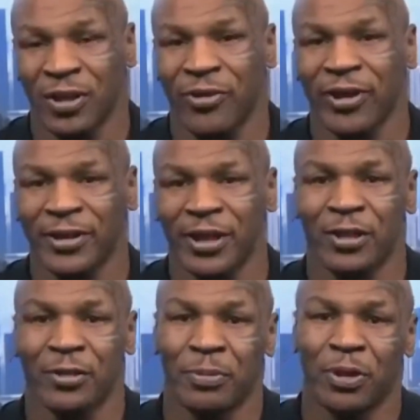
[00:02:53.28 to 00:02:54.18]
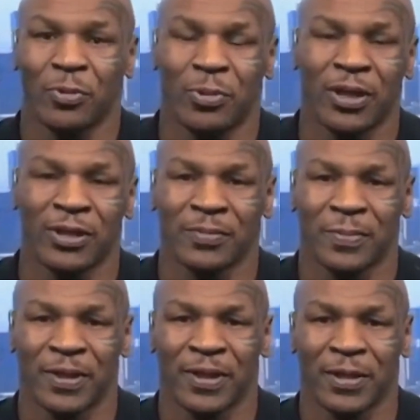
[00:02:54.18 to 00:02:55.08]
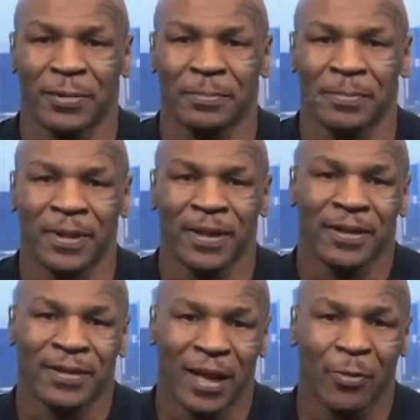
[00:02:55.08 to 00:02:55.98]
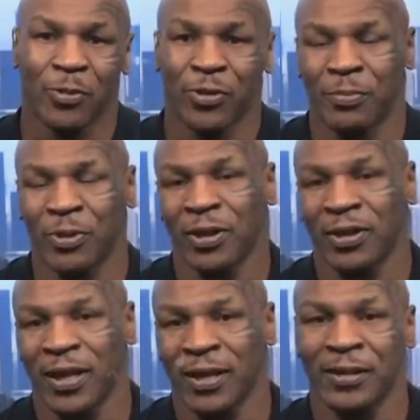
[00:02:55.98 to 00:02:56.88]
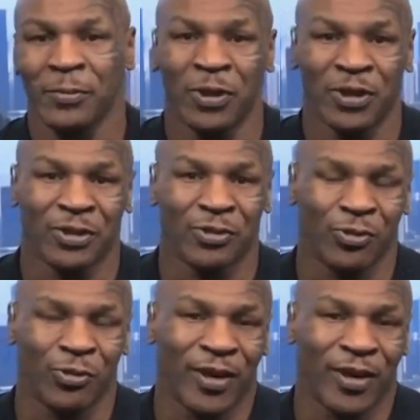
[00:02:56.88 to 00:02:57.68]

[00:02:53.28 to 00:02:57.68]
there are valid concerns about the risks involved in returning to a demanding sport.